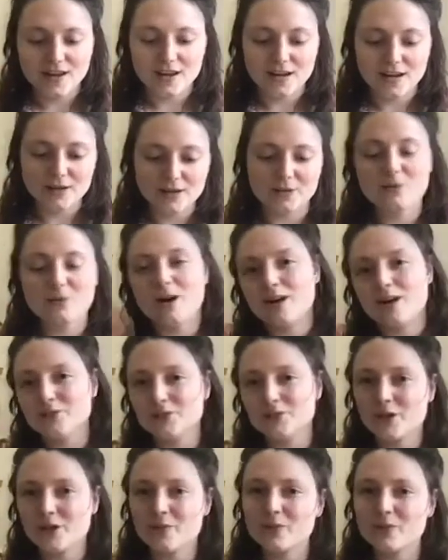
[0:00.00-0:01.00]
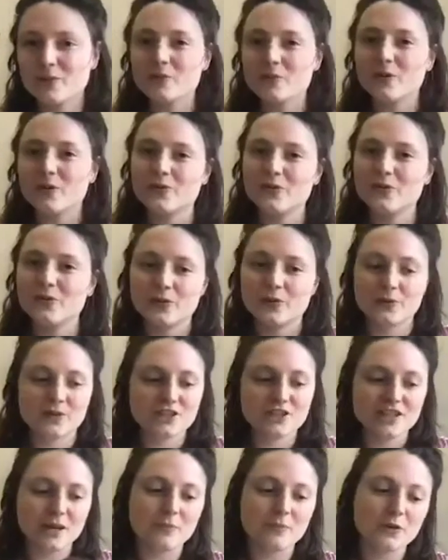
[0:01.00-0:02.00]
you'll have to come up with the
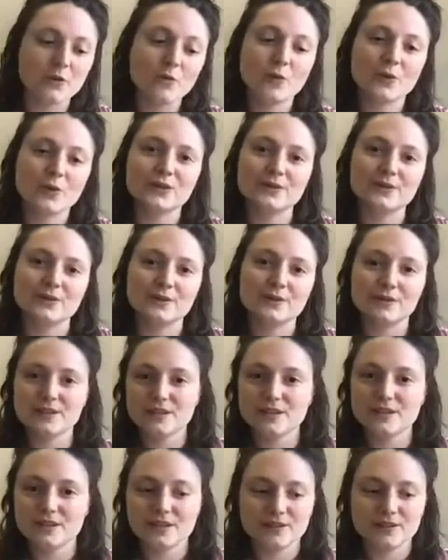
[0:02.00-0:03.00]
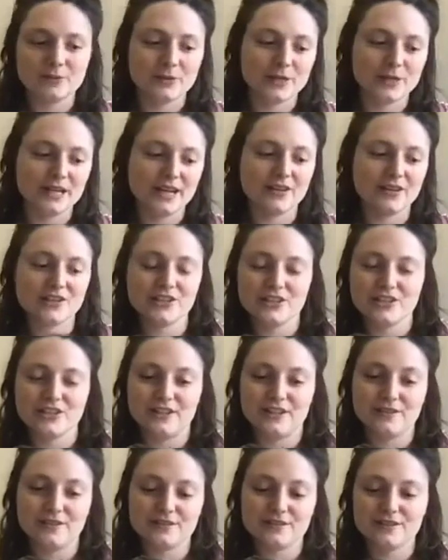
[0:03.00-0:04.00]
shape you want to you want to
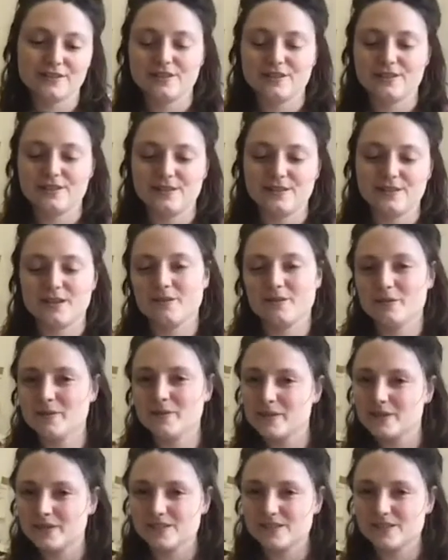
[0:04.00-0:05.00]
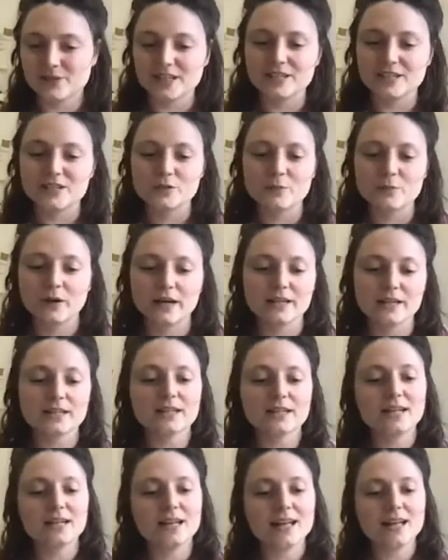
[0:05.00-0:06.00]
achieve so that will be the trickiest part
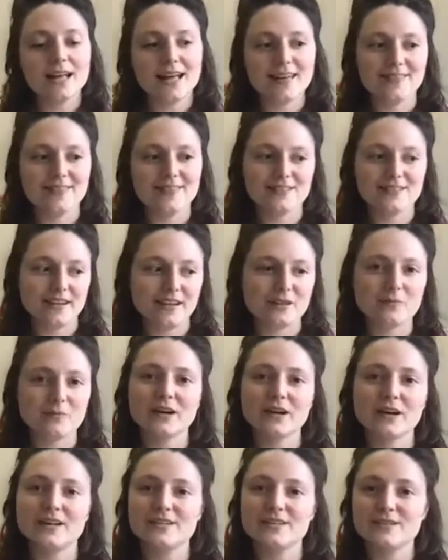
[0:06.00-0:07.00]
and the second part is the